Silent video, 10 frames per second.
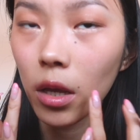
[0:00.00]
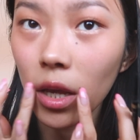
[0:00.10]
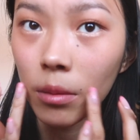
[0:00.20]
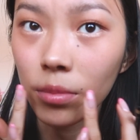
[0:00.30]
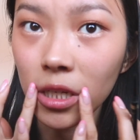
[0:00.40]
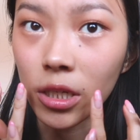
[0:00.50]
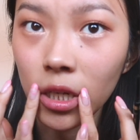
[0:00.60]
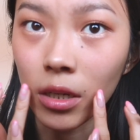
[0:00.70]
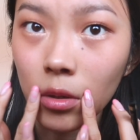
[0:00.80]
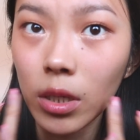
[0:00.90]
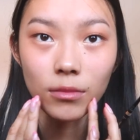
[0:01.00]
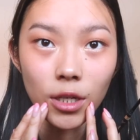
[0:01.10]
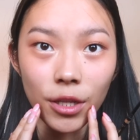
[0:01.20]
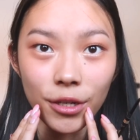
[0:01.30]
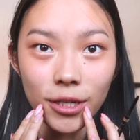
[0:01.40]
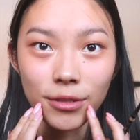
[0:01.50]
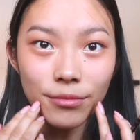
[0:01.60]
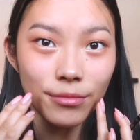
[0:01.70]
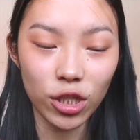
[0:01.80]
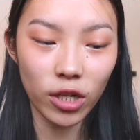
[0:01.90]
and blend it out. And there you go.
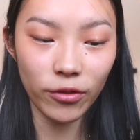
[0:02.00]
It's not